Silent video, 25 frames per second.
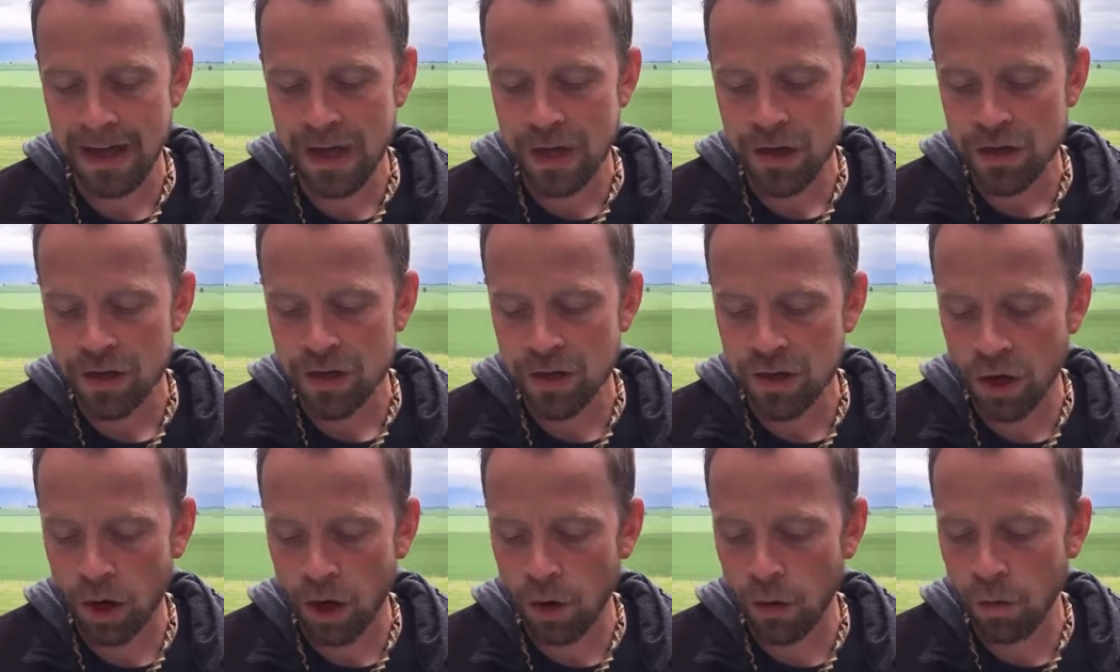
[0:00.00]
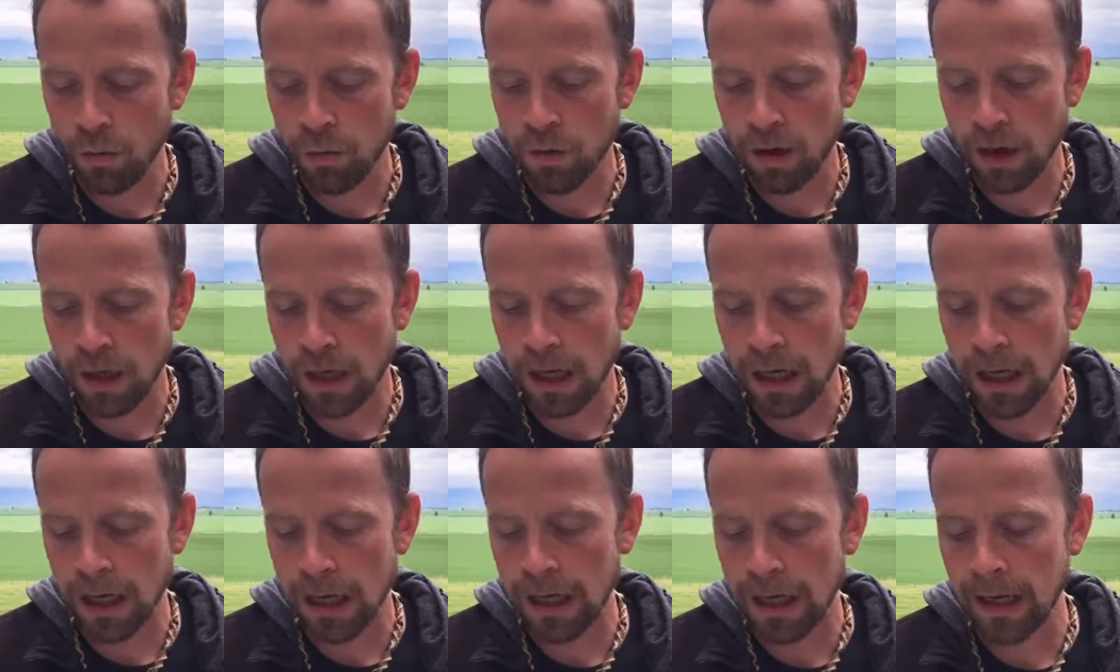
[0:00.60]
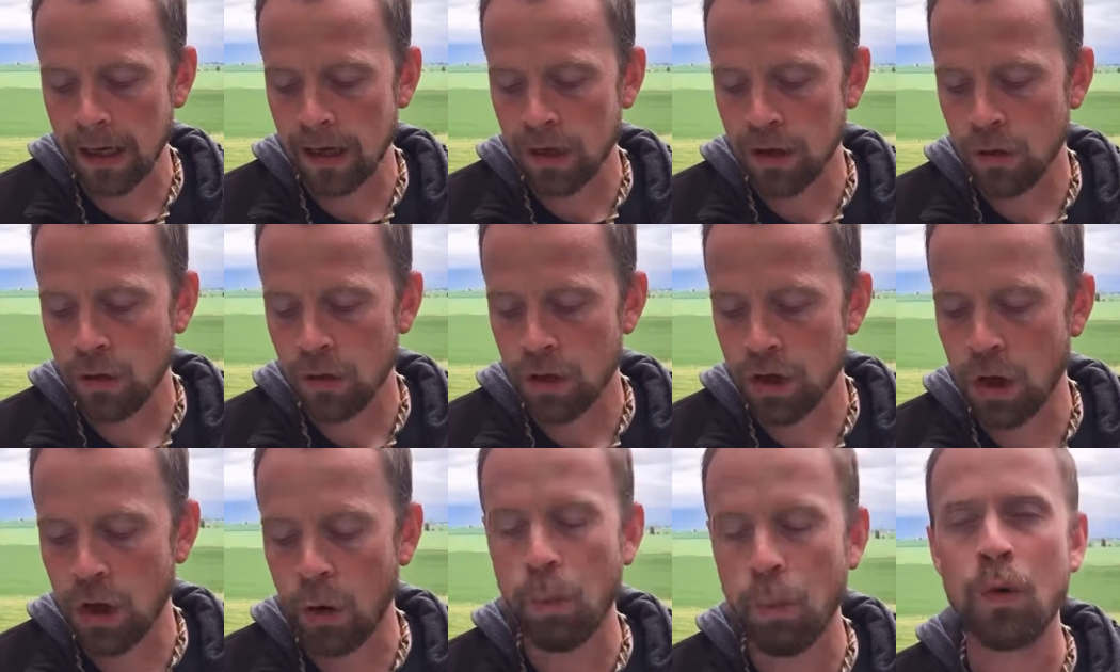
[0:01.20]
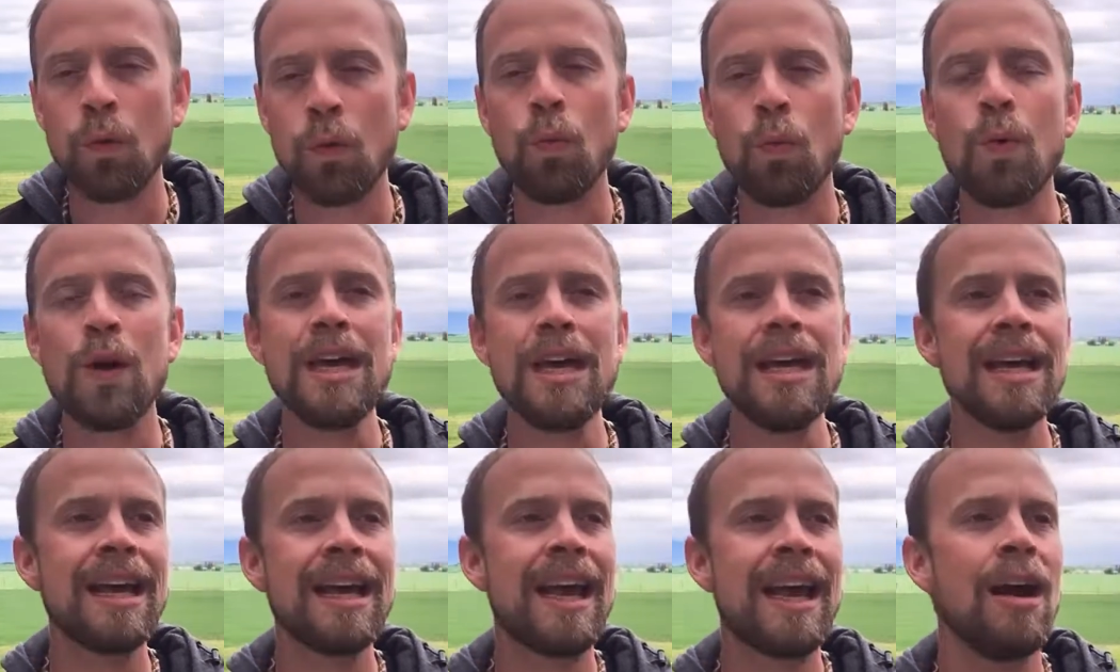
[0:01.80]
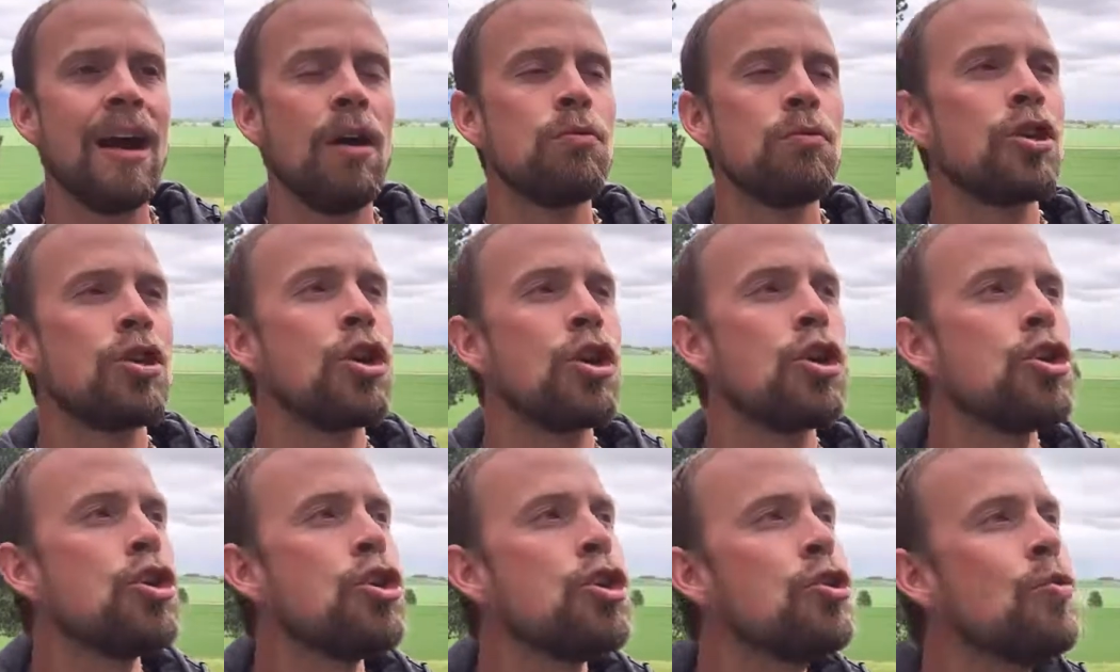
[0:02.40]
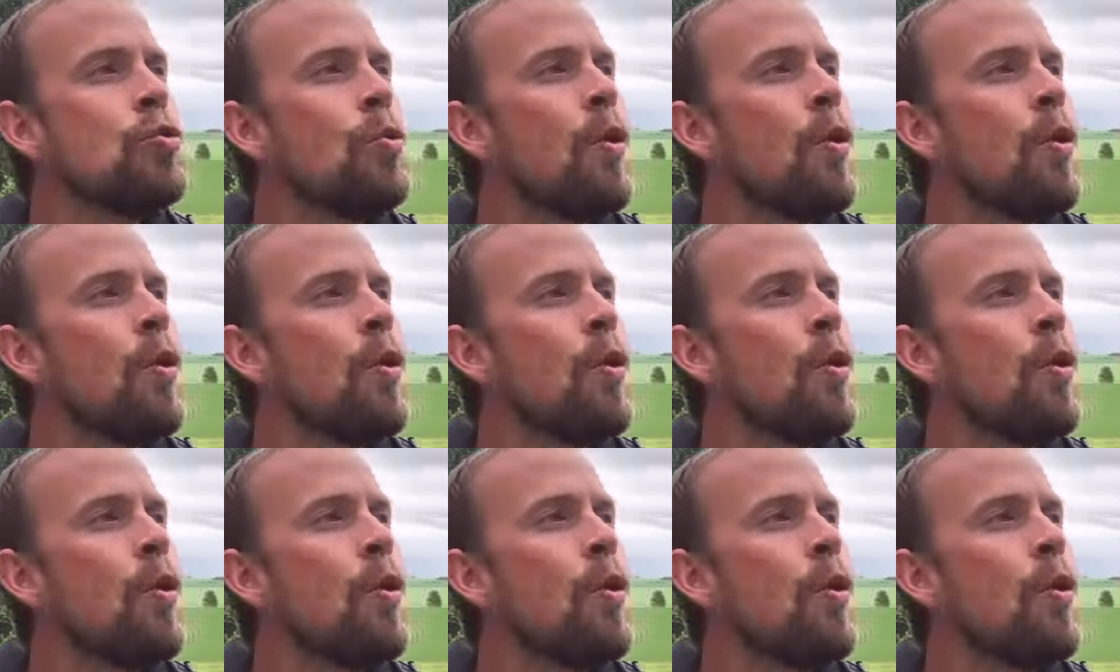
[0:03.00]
So, when we encounter new